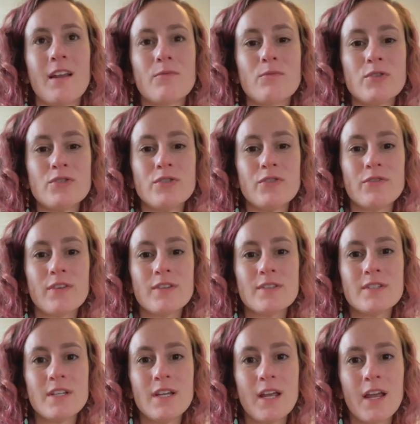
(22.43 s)
Edward's
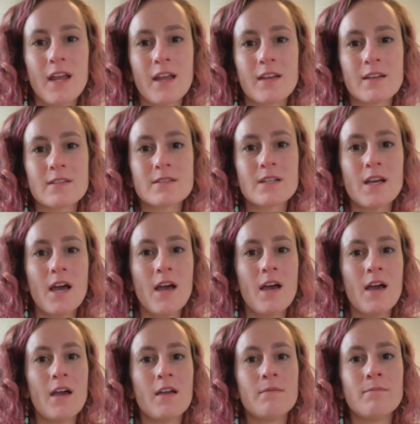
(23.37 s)
University, and
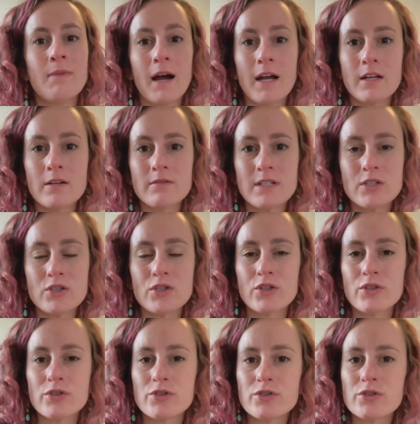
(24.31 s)
my
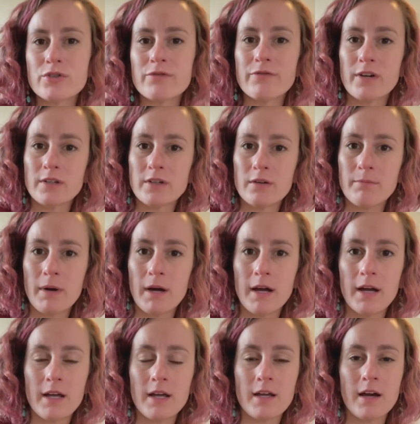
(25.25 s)
research funded
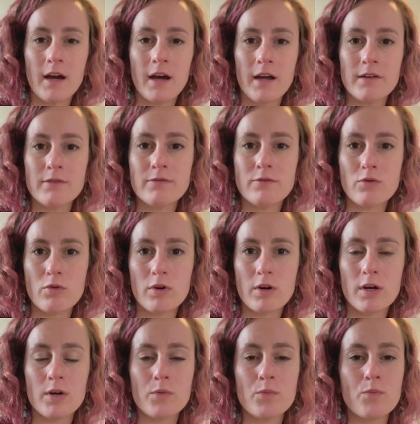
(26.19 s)
by
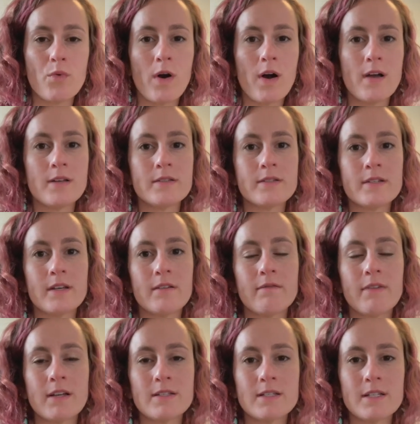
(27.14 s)
I4 was
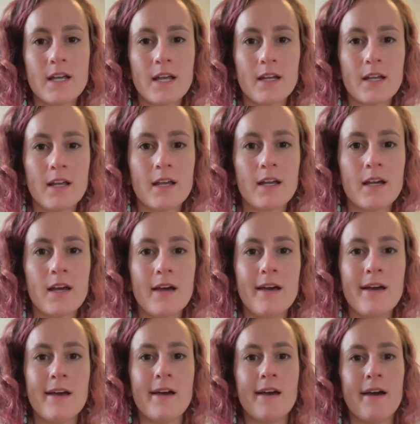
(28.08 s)
investigating
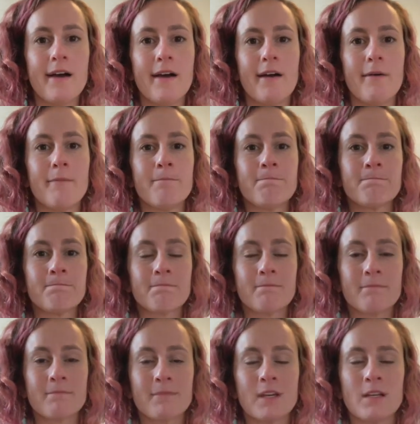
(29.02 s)

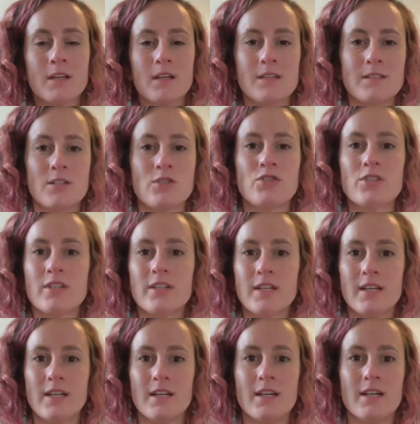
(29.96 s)
essentially